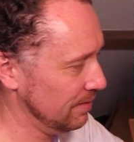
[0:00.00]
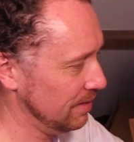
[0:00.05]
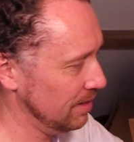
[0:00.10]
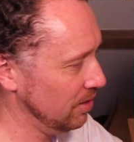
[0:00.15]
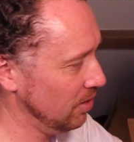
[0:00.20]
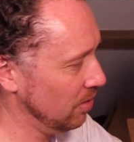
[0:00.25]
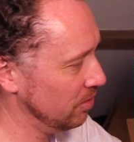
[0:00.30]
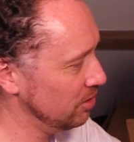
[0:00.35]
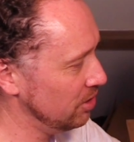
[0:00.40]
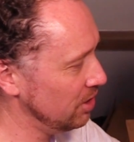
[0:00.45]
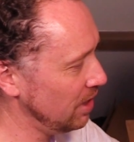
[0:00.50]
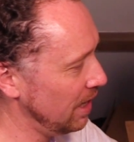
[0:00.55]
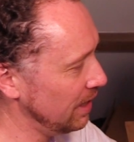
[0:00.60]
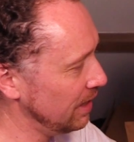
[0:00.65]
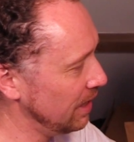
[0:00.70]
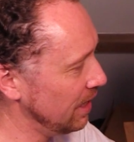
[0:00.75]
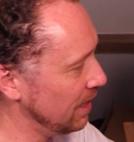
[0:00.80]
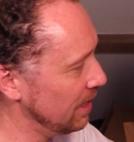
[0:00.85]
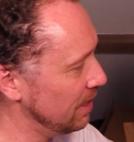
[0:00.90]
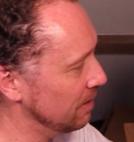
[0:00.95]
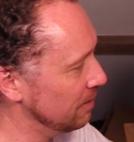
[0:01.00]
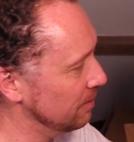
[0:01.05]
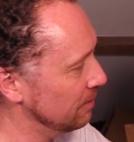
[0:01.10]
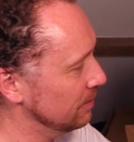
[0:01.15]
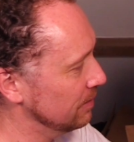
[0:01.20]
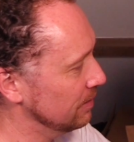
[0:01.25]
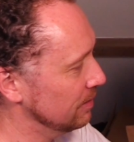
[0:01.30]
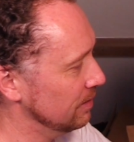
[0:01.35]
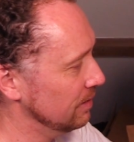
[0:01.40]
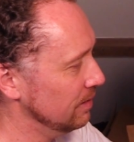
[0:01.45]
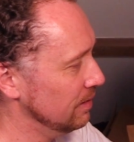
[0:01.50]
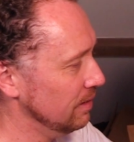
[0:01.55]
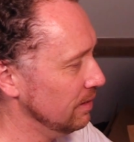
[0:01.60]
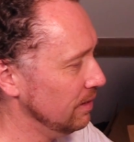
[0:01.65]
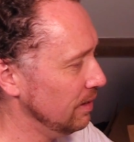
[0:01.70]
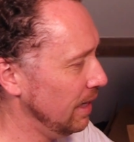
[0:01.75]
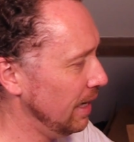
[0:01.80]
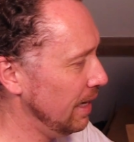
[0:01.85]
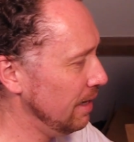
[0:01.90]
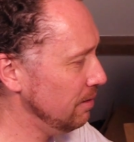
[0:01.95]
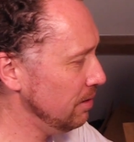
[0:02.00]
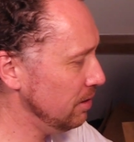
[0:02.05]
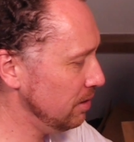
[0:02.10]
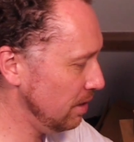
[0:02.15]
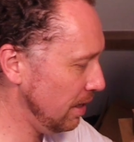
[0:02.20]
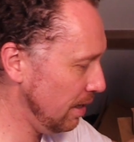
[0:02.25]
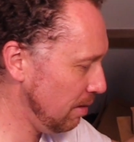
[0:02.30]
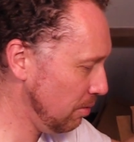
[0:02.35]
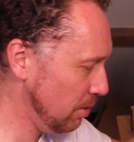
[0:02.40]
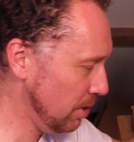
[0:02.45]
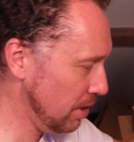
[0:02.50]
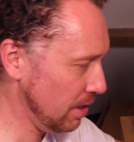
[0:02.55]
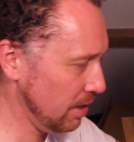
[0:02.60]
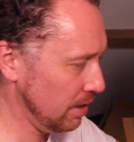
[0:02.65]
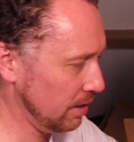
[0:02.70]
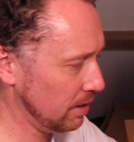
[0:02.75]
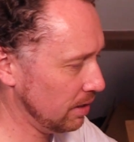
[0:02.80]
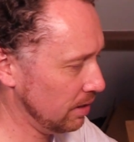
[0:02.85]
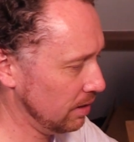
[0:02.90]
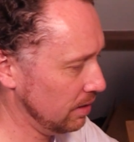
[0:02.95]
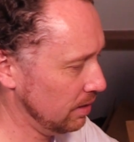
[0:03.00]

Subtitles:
Non-tacky? How does that work?